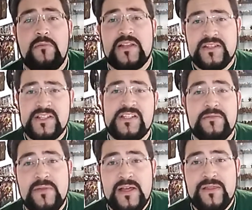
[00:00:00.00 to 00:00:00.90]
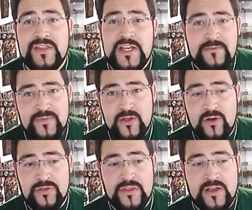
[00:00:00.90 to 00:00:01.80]
But this is the main thing
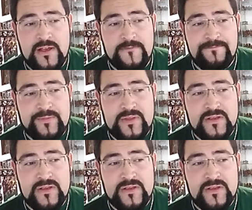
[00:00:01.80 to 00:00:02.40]
on the